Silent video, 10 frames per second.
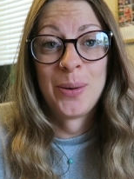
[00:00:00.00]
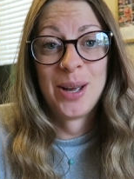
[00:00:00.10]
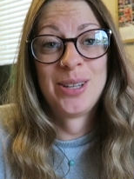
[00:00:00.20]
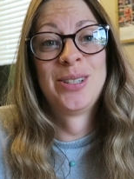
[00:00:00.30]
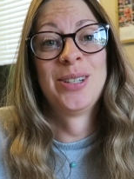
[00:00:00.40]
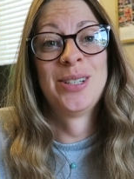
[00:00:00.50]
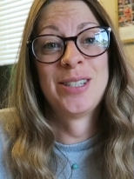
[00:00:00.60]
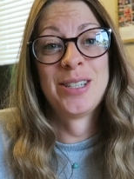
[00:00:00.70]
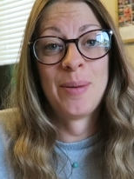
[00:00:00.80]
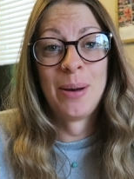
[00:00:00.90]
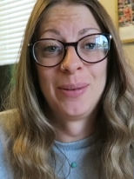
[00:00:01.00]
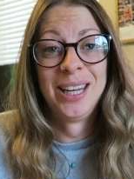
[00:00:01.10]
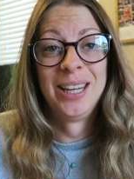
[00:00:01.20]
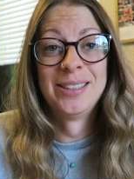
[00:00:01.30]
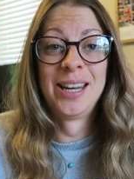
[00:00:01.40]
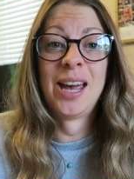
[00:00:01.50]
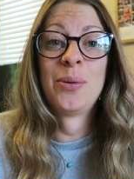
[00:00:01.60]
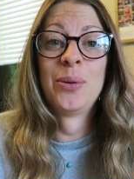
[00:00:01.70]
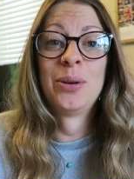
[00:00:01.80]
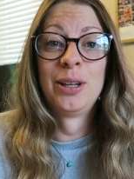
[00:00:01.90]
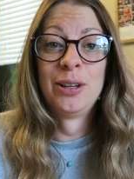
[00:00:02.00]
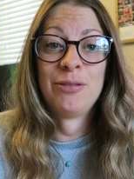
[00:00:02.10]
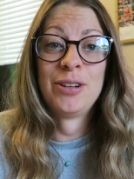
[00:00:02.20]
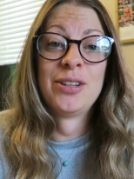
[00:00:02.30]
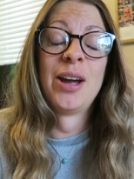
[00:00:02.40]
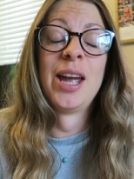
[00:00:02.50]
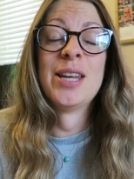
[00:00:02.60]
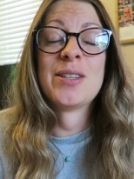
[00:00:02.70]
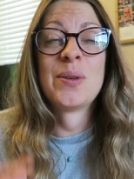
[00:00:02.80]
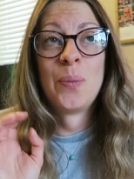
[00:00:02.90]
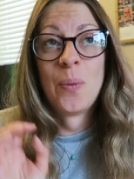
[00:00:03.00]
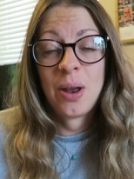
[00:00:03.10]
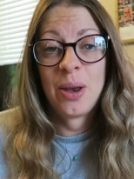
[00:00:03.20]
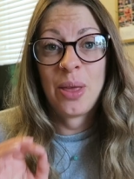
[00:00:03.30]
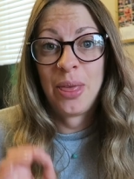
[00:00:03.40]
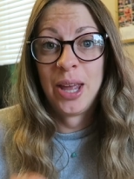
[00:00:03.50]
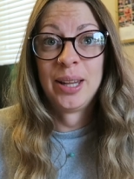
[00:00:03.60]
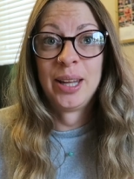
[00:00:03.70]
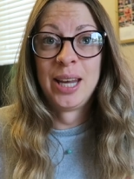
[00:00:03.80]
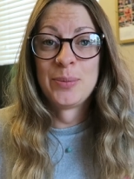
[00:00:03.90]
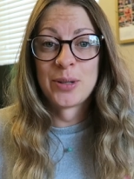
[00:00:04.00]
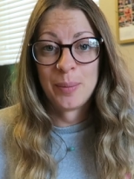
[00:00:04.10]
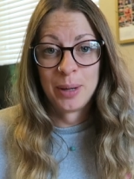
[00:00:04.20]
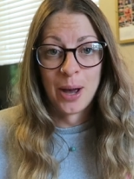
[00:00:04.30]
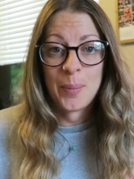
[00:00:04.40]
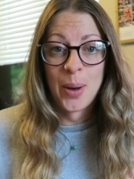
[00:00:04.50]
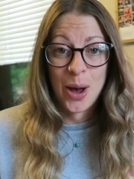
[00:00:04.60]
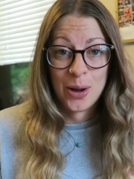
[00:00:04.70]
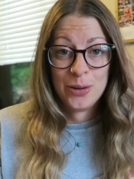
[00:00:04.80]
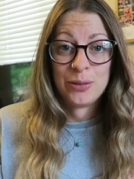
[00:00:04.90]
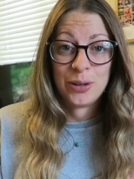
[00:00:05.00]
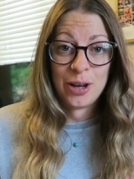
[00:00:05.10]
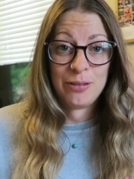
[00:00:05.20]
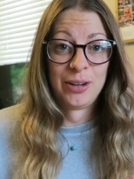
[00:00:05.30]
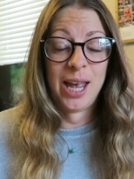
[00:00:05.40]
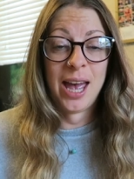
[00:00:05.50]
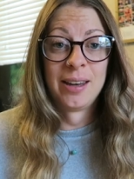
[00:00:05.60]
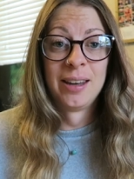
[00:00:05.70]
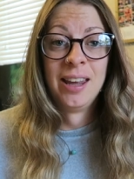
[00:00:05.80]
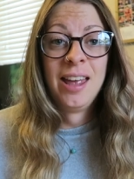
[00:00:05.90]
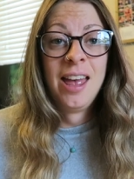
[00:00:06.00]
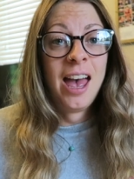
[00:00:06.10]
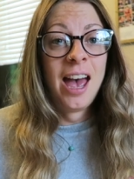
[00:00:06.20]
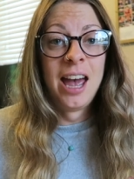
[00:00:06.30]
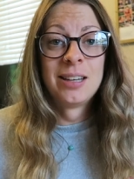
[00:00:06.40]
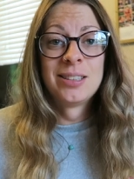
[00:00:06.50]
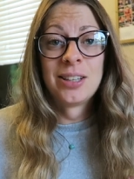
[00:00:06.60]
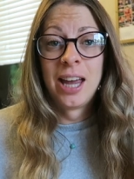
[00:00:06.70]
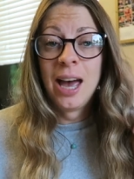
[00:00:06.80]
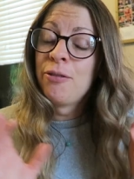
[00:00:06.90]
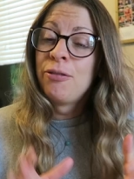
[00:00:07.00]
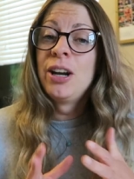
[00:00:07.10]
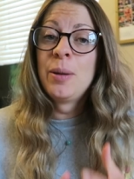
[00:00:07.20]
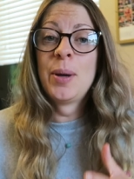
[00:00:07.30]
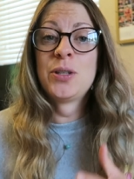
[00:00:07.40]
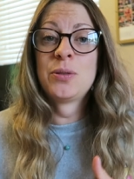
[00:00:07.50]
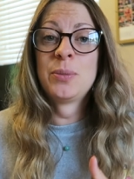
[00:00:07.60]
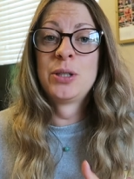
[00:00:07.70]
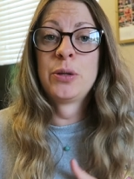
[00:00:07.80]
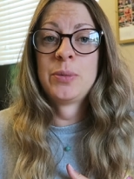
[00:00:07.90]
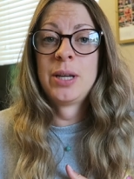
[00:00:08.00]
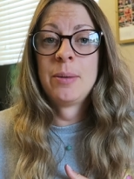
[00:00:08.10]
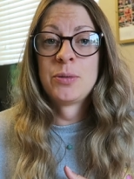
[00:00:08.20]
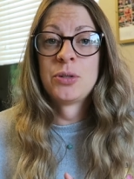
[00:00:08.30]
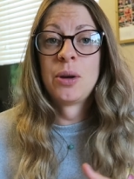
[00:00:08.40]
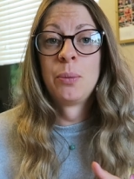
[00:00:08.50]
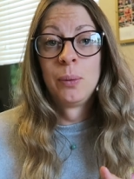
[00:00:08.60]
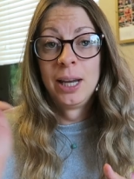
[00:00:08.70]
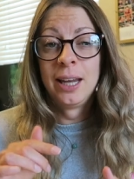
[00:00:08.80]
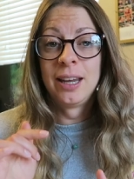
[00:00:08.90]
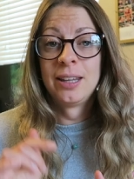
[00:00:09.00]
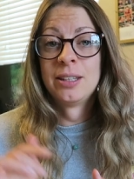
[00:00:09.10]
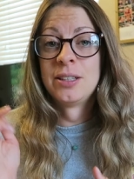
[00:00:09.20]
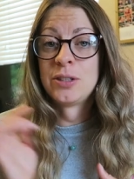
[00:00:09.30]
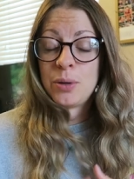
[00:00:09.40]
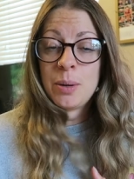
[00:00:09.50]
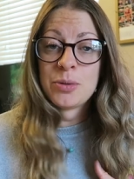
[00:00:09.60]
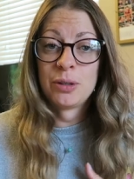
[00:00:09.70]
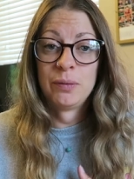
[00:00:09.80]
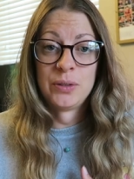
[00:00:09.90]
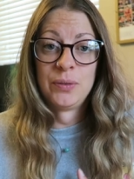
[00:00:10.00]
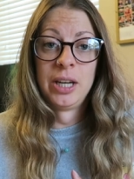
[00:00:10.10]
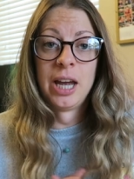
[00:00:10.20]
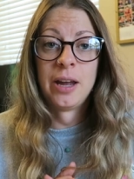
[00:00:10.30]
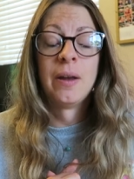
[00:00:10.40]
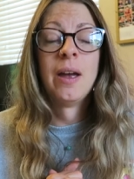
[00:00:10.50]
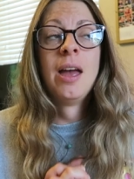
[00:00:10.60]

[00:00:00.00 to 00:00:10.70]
questions about eating out on a gluten-free diet. It's the one thing that keeps coming up over and over again. And I have written a post on my top tips, which I will link in the description of this video.